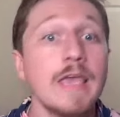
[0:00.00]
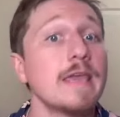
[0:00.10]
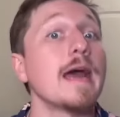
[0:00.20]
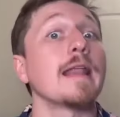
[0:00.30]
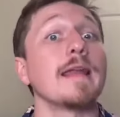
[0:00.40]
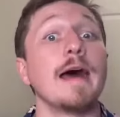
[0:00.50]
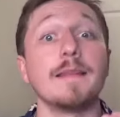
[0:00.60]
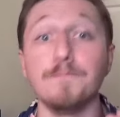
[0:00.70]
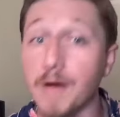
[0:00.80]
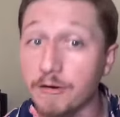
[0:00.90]
You got a lot of
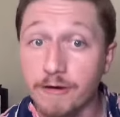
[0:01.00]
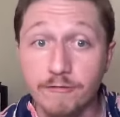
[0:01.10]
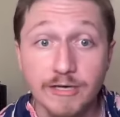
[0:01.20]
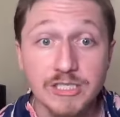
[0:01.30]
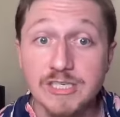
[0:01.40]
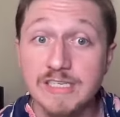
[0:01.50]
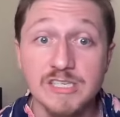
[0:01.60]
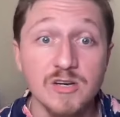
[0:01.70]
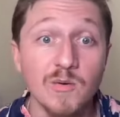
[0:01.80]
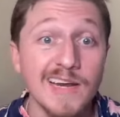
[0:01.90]
the buttery richness
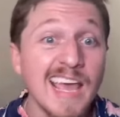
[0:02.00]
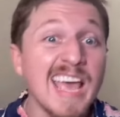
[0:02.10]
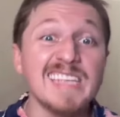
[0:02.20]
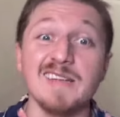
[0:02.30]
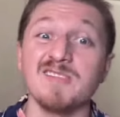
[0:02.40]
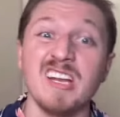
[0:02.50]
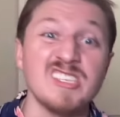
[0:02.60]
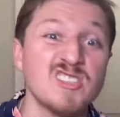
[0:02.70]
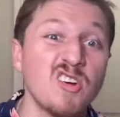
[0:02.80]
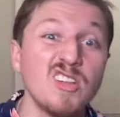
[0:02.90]
to it.
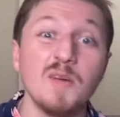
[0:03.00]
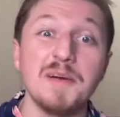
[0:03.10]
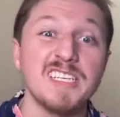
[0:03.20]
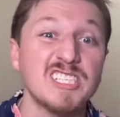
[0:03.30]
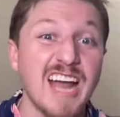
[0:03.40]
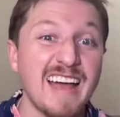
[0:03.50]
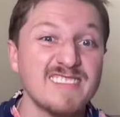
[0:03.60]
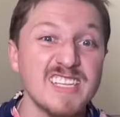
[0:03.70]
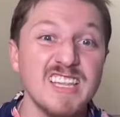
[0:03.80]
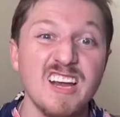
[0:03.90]
Sometimes you throw a little bit of
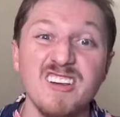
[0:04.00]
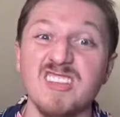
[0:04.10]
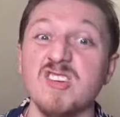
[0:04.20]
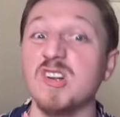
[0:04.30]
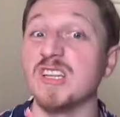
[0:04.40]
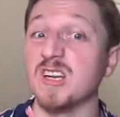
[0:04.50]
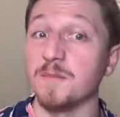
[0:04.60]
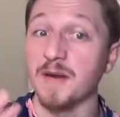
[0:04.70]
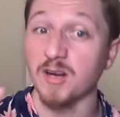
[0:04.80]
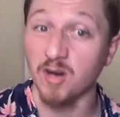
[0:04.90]
chives in there. You throw a little
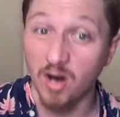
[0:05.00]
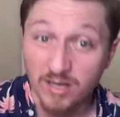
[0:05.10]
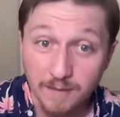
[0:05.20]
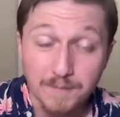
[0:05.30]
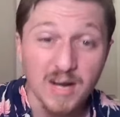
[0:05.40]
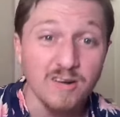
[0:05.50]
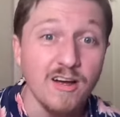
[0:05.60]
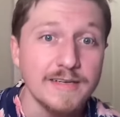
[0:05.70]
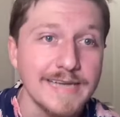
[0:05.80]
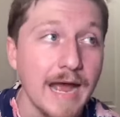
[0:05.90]
bit of garlic butter
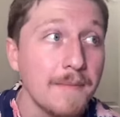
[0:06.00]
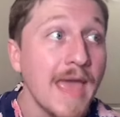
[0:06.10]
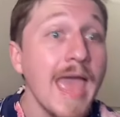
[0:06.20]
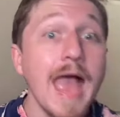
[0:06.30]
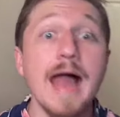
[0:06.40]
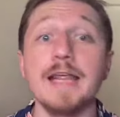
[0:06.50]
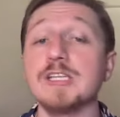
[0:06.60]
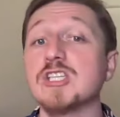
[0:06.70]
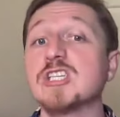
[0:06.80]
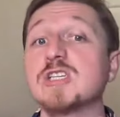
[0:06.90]
on top, and
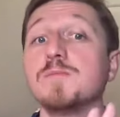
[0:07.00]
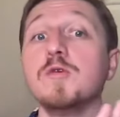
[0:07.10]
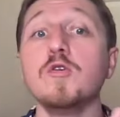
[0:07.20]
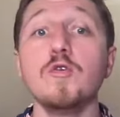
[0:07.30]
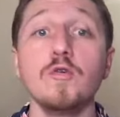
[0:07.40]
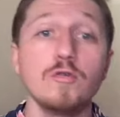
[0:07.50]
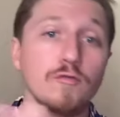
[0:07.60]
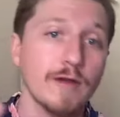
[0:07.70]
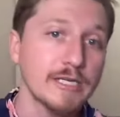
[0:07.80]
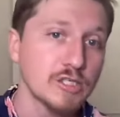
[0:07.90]
it's smooth,
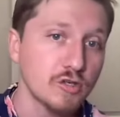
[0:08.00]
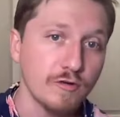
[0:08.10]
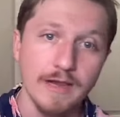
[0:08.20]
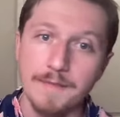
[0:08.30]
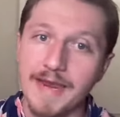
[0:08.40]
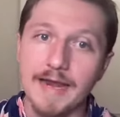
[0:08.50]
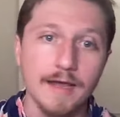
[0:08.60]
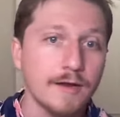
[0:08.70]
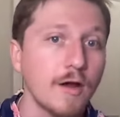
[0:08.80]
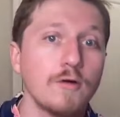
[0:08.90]
rich, creamy, and
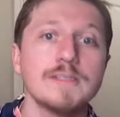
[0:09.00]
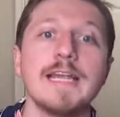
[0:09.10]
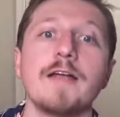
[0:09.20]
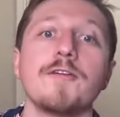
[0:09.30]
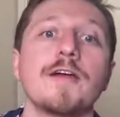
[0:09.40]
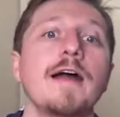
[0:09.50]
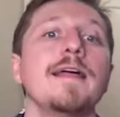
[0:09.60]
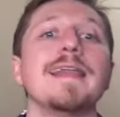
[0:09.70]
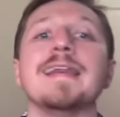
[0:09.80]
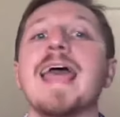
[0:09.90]
it goes down your
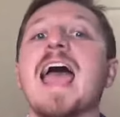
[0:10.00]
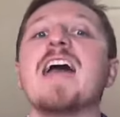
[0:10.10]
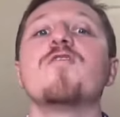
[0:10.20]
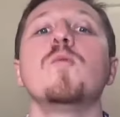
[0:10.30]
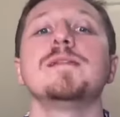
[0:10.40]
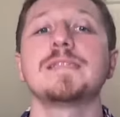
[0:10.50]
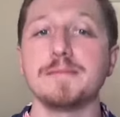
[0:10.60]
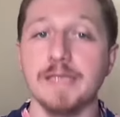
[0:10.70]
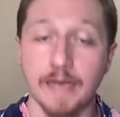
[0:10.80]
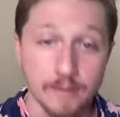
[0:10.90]
gullet, and everyone
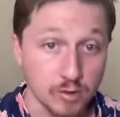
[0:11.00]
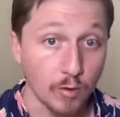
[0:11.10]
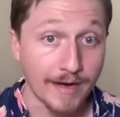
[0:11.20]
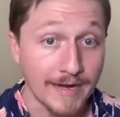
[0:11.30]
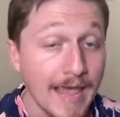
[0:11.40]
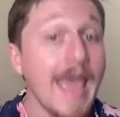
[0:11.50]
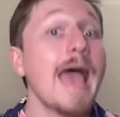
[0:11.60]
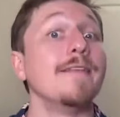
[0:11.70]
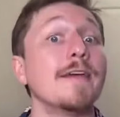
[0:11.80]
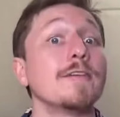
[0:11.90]
seems to enjoy it.
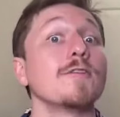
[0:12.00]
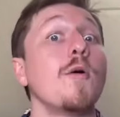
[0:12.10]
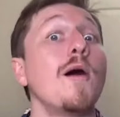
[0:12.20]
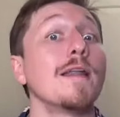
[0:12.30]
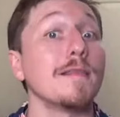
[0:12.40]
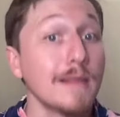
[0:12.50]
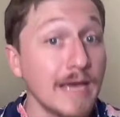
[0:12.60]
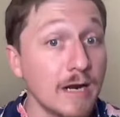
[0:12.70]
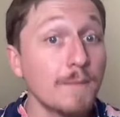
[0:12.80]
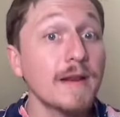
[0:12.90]
And then you throw on a
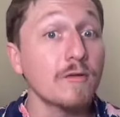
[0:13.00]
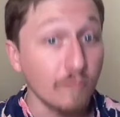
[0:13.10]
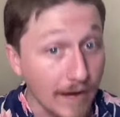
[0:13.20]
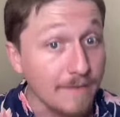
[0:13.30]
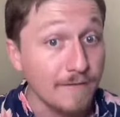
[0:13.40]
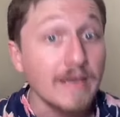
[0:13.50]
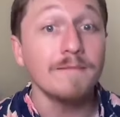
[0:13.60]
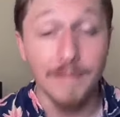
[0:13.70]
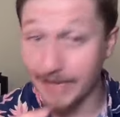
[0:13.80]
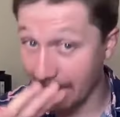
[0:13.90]
little bit of
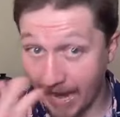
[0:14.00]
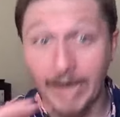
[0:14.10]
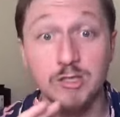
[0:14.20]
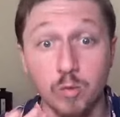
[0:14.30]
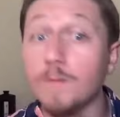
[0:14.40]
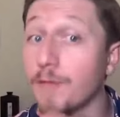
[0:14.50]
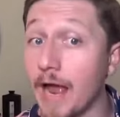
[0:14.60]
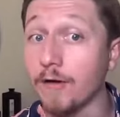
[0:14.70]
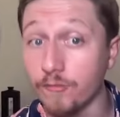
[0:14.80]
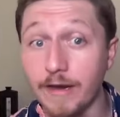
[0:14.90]
gravy, like actual
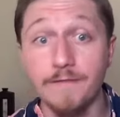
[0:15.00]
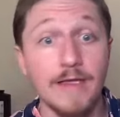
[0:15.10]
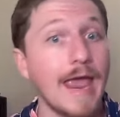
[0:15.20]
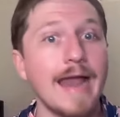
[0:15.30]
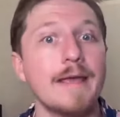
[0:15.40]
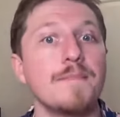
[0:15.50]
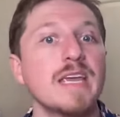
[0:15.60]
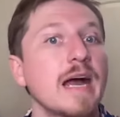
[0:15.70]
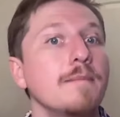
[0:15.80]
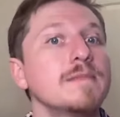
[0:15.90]
brown gravy, and it
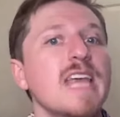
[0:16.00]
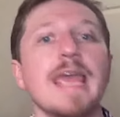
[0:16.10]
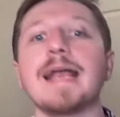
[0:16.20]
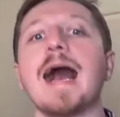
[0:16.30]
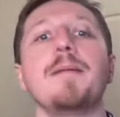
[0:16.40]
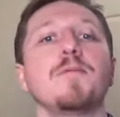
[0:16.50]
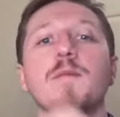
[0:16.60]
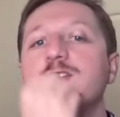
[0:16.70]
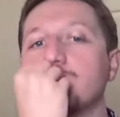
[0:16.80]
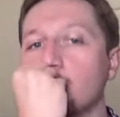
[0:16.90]
becomes a
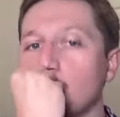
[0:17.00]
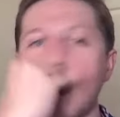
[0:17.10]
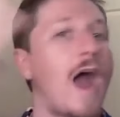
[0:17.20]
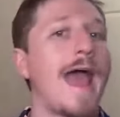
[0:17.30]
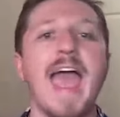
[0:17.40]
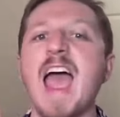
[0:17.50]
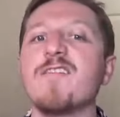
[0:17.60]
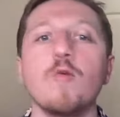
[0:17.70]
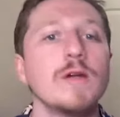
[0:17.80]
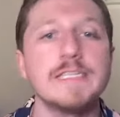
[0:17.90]
complimentary. Mwah,
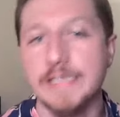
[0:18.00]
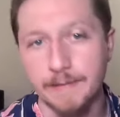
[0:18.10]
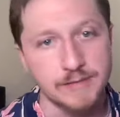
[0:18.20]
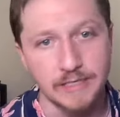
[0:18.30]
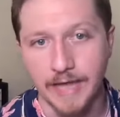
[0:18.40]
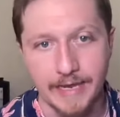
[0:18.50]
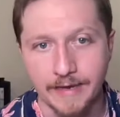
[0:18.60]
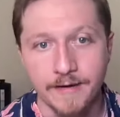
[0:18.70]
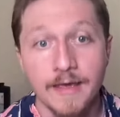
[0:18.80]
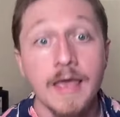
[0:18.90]
everyone seems to like
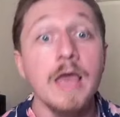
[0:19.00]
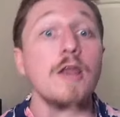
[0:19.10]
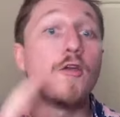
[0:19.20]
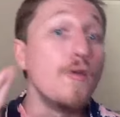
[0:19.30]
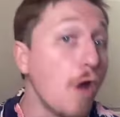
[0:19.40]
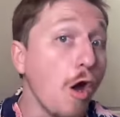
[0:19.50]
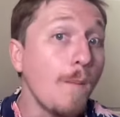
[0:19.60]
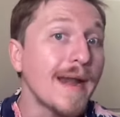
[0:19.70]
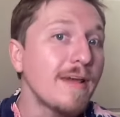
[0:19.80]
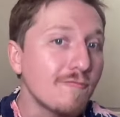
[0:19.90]
it.
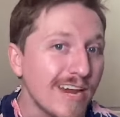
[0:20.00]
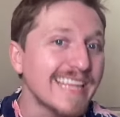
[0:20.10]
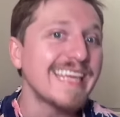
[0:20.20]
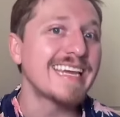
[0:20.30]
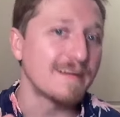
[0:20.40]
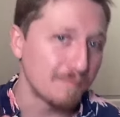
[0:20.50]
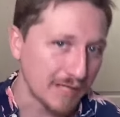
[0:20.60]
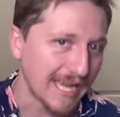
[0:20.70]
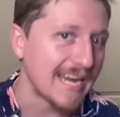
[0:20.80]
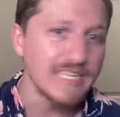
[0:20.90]
Nobody really
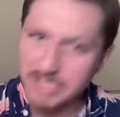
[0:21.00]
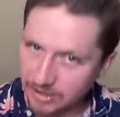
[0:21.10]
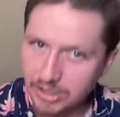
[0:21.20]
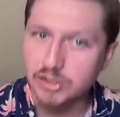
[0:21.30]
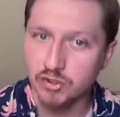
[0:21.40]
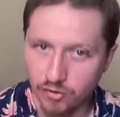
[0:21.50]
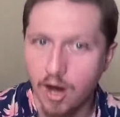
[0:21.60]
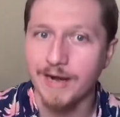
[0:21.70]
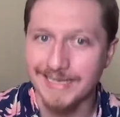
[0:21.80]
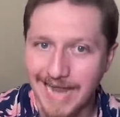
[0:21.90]
complains unless you're
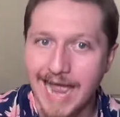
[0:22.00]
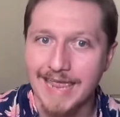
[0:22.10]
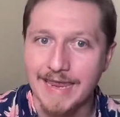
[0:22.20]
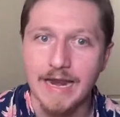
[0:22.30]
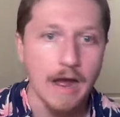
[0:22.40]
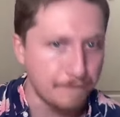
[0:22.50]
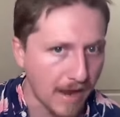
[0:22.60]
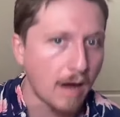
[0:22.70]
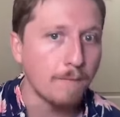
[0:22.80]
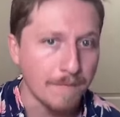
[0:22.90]
on a diet
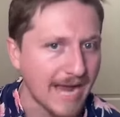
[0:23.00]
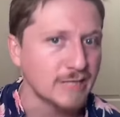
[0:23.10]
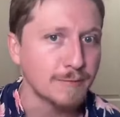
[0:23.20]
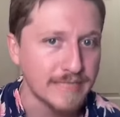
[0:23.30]
about mashed